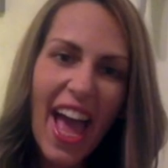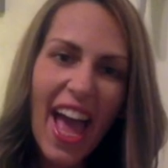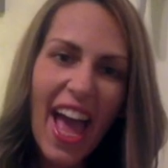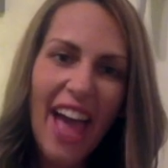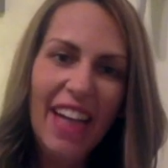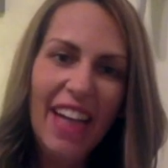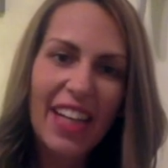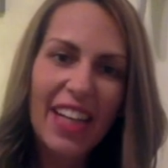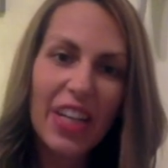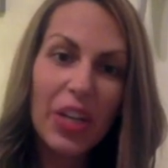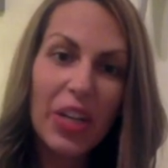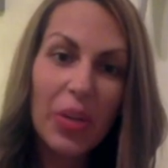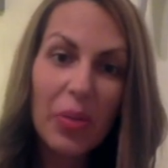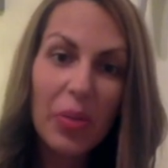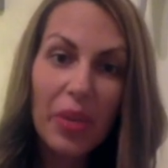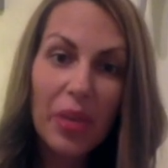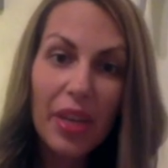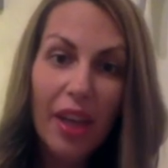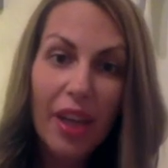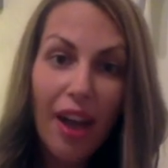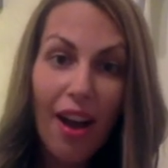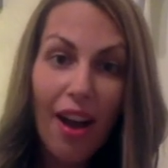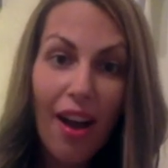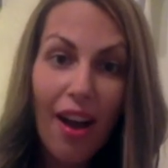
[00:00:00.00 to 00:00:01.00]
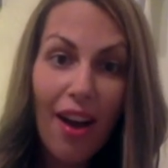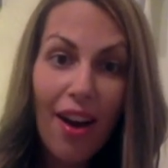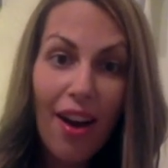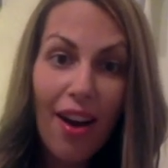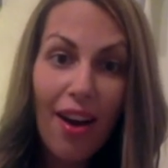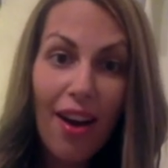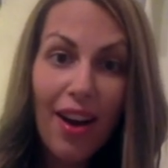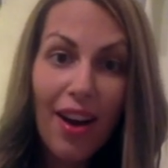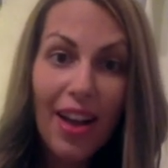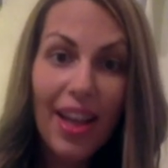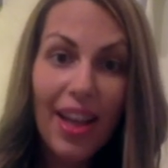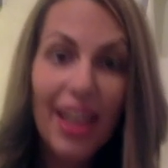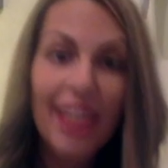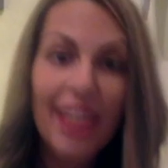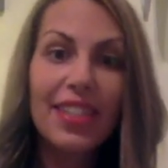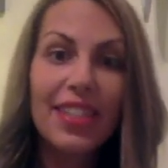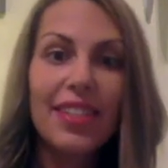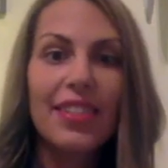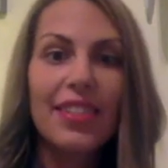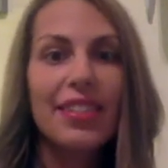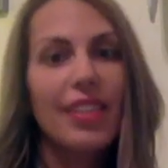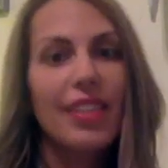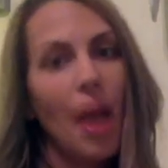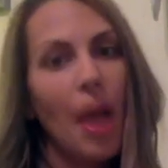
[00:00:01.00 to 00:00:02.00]
and here we are in
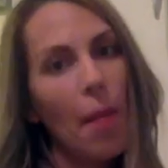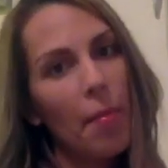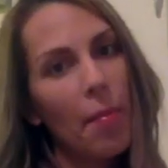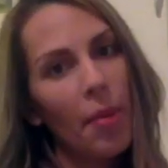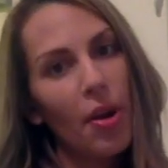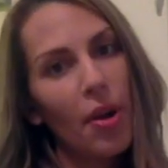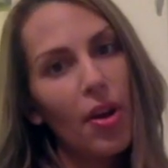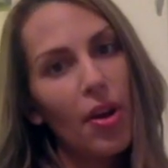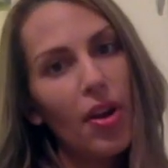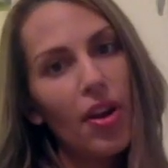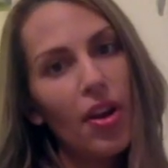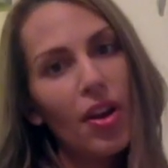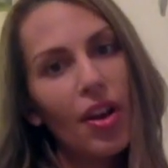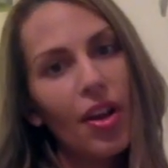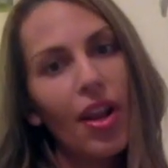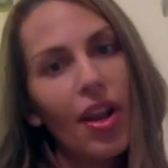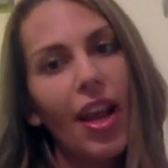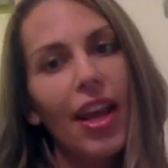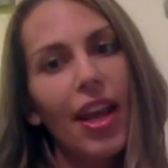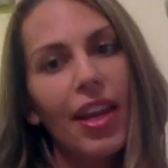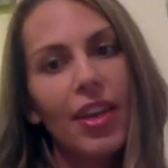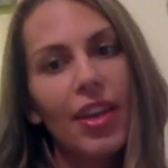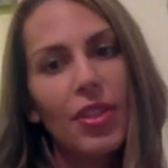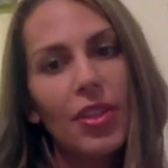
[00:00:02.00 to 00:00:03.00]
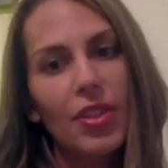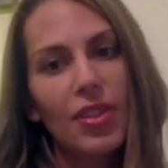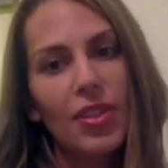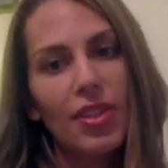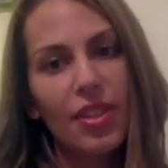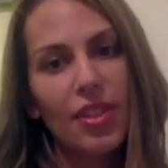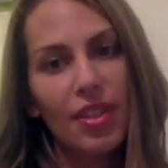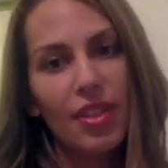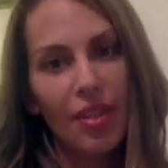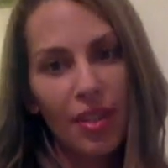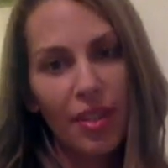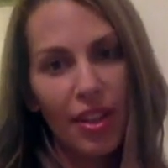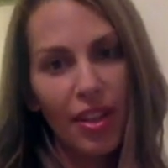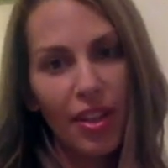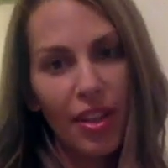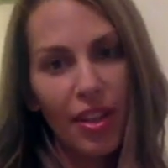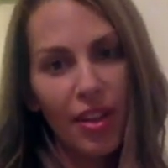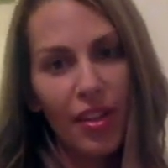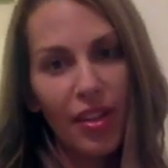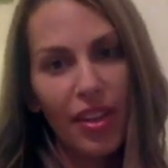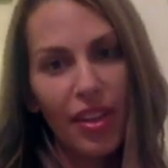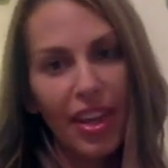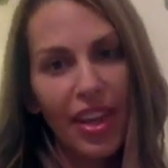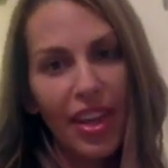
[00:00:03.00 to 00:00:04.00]
December, and it's
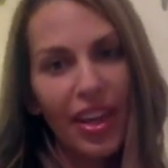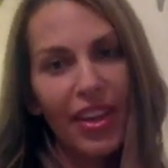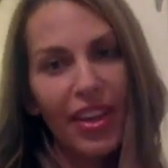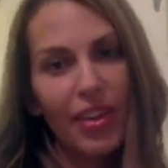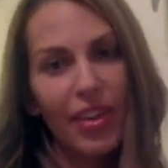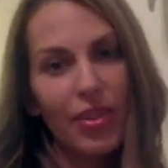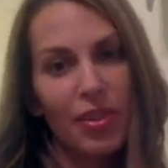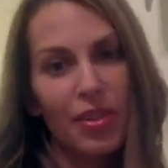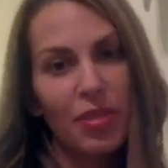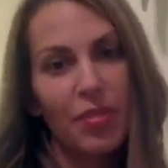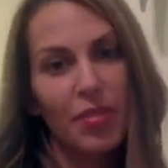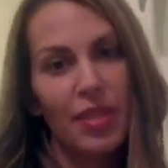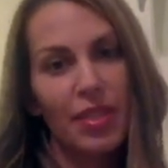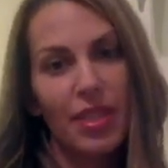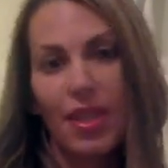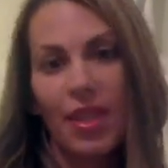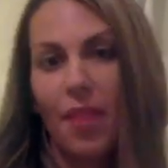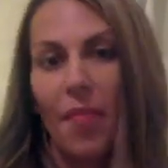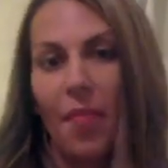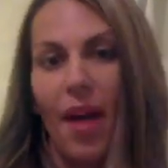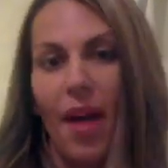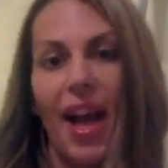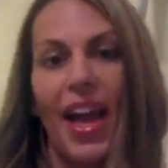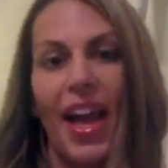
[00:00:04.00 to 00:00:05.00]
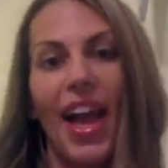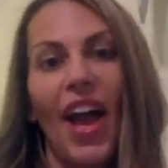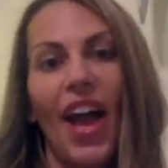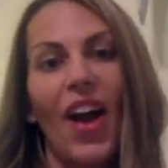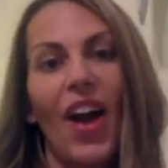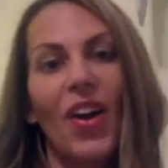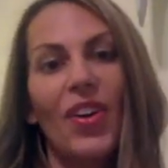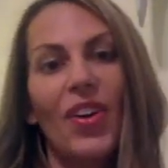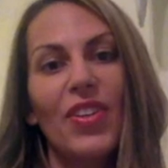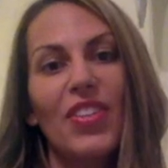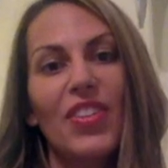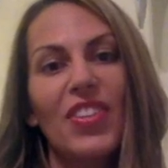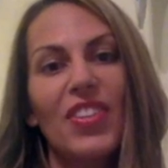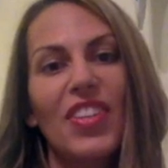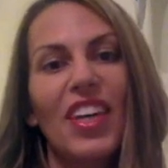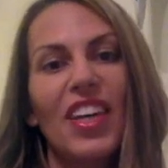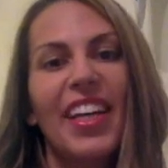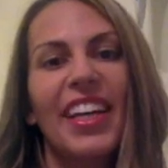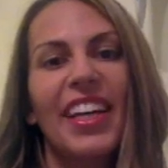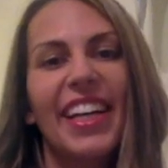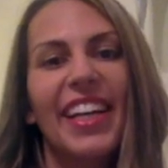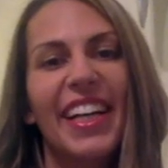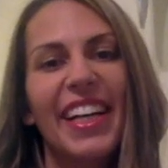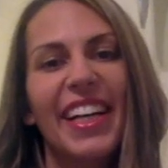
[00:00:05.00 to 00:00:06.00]
clearly Christmas at my house,
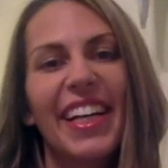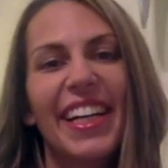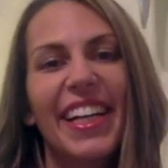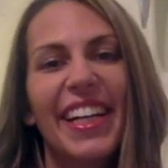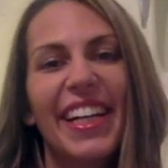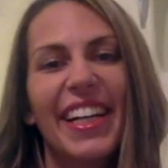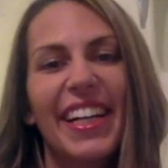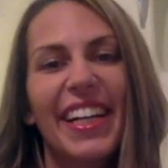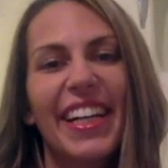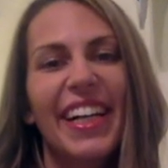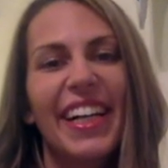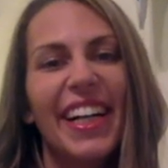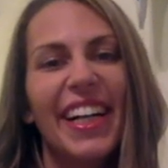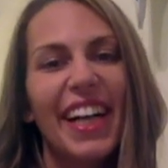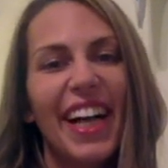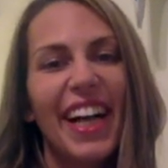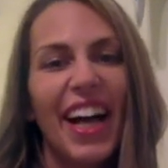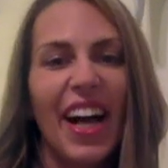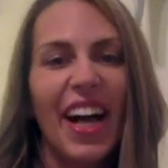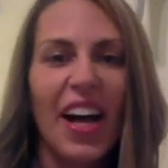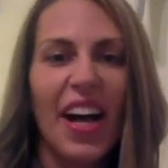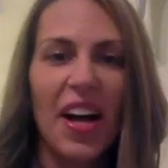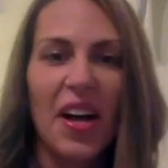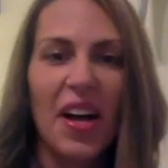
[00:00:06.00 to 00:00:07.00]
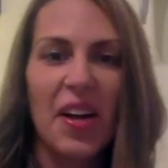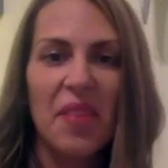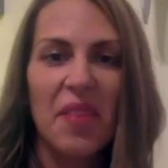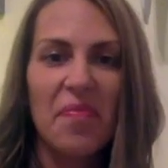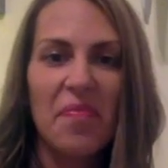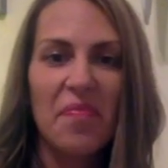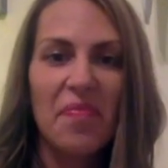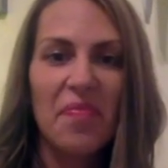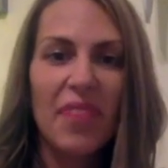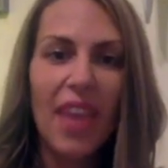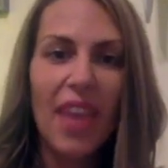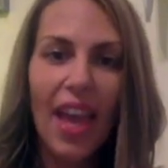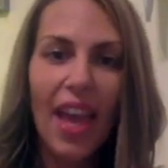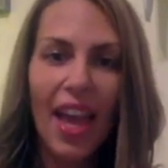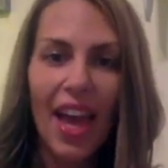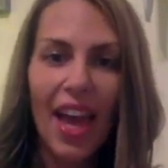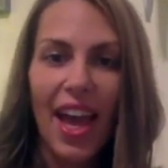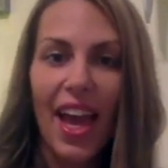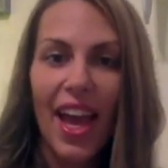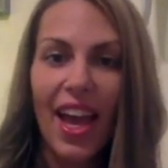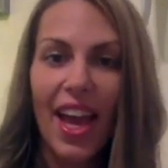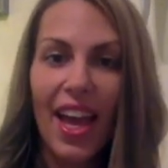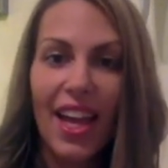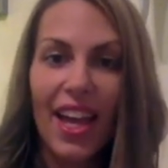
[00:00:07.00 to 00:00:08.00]
and
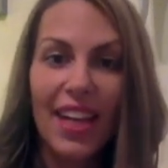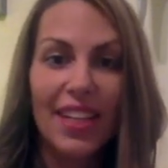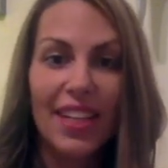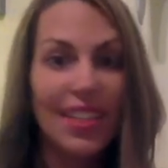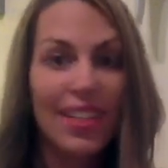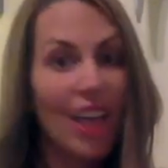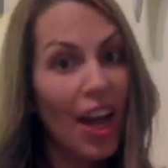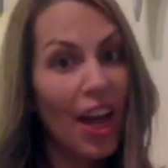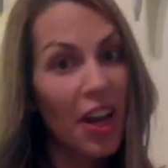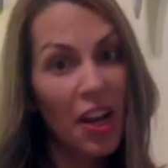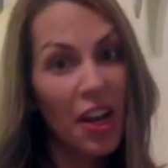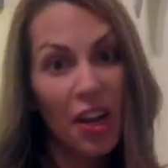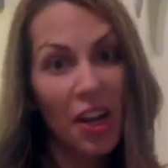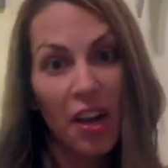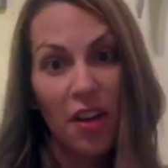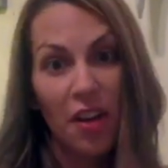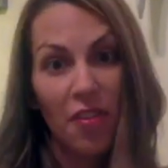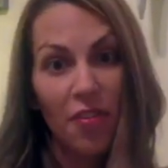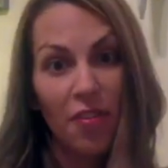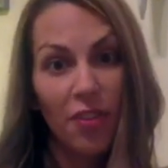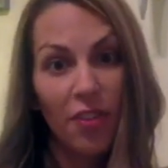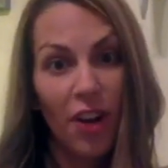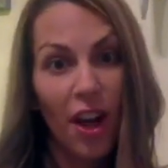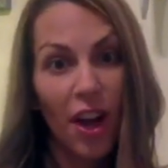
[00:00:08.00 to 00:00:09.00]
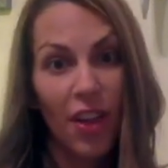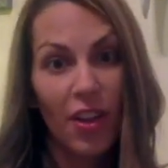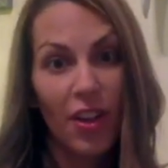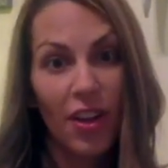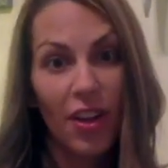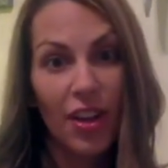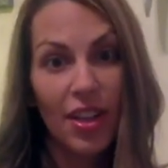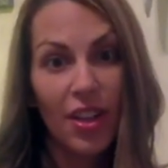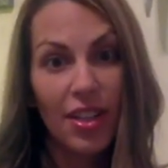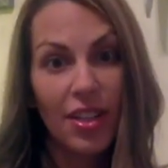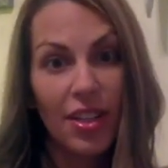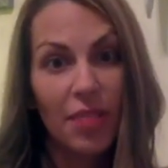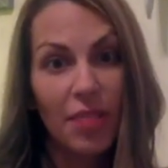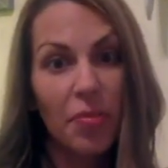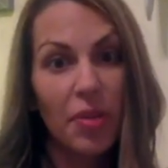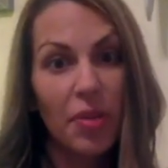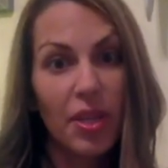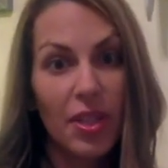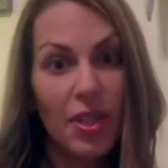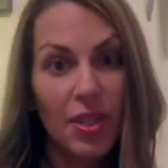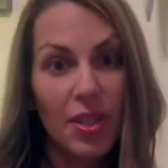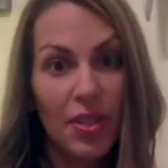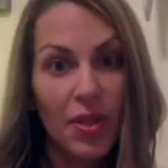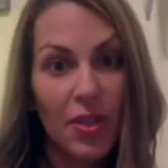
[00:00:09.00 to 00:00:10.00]
it's Hanukkah for others
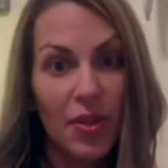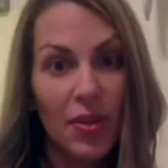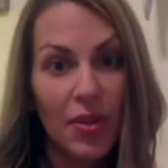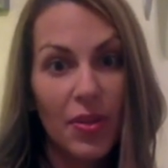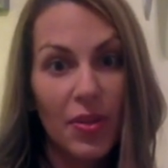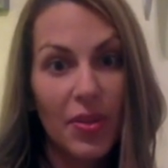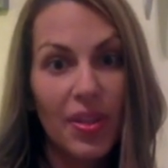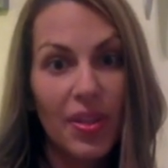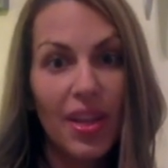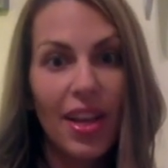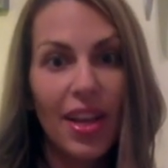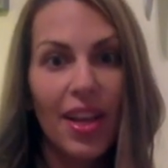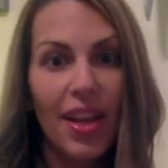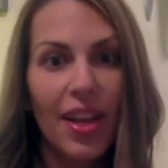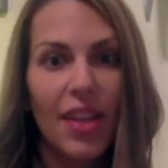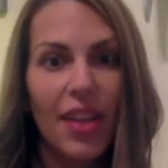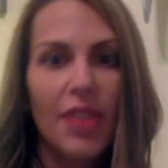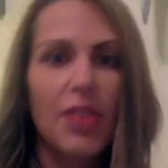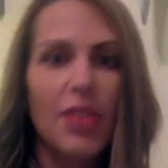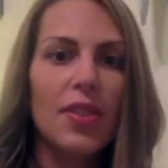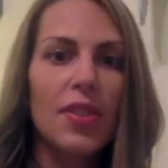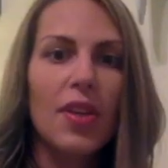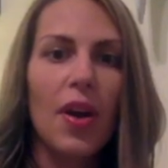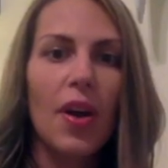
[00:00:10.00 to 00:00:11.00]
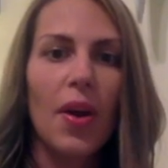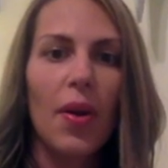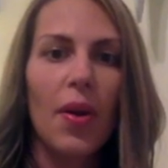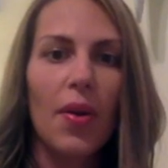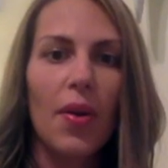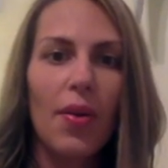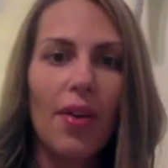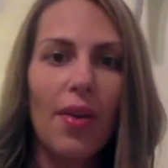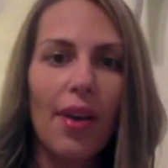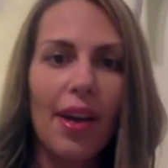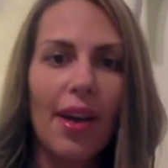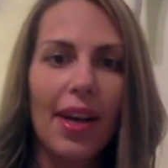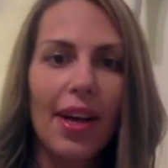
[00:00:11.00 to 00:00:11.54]
pretty soon, so,